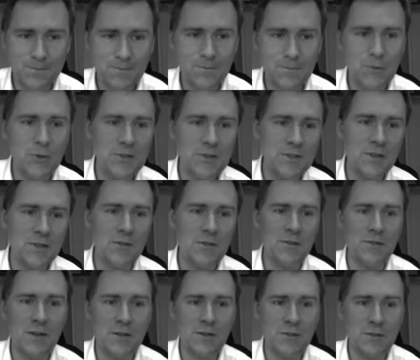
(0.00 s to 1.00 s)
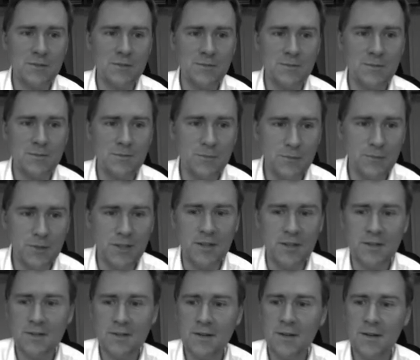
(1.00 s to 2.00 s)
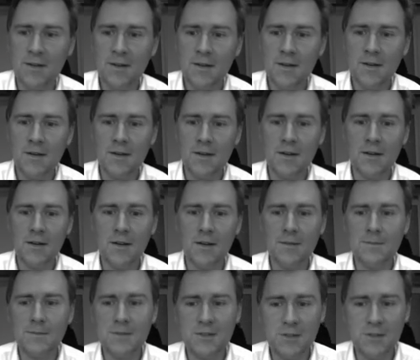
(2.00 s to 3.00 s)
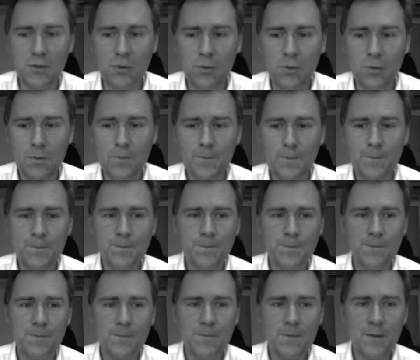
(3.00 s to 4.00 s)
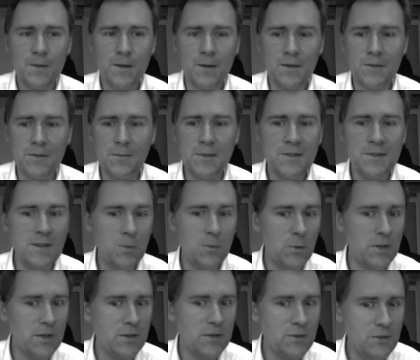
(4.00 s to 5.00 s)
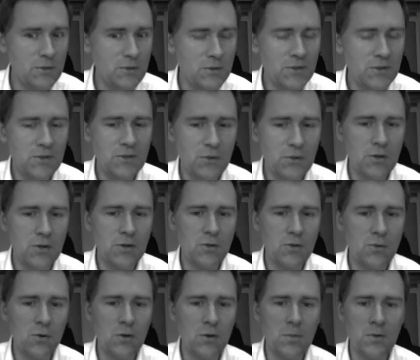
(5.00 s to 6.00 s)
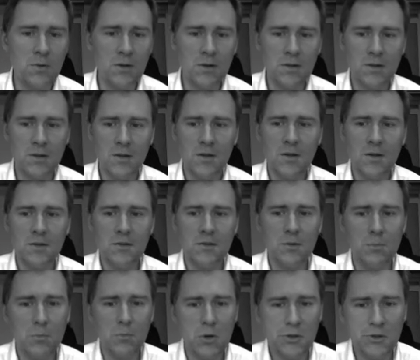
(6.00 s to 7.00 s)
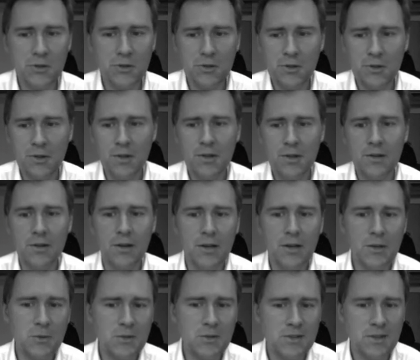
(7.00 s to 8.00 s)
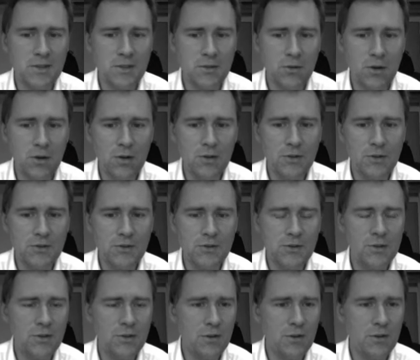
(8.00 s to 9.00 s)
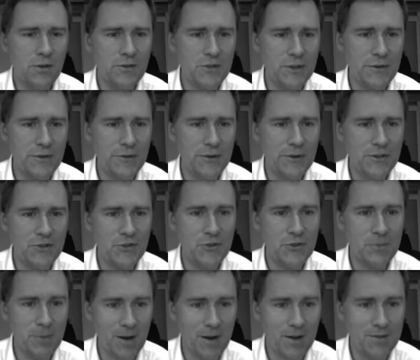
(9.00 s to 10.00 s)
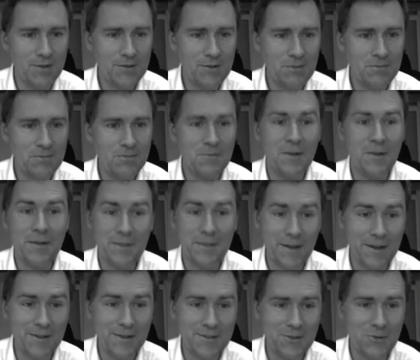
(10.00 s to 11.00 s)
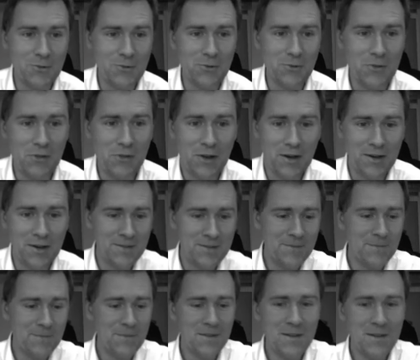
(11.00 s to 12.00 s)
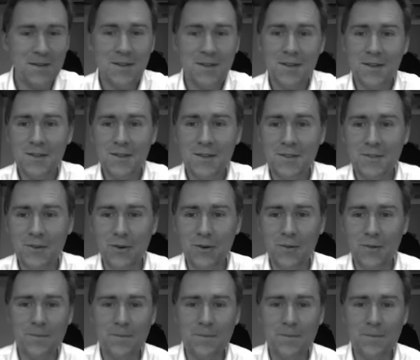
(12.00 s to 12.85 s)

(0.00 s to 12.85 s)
do yourself the favor, read it. So this means that we can use historical corpora to model the linguistic knowledge of generations past. And that is a cool thing. So